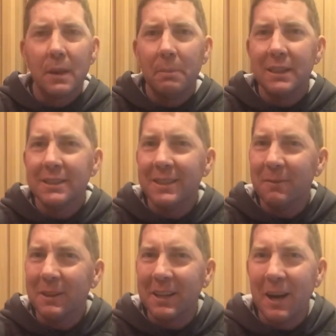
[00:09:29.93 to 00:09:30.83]
But it's
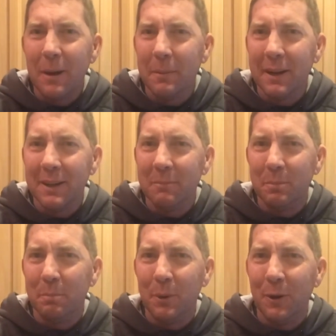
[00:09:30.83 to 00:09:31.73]
definitely carbonated,
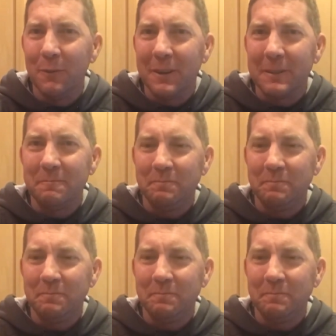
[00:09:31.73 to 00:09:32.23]
perfect.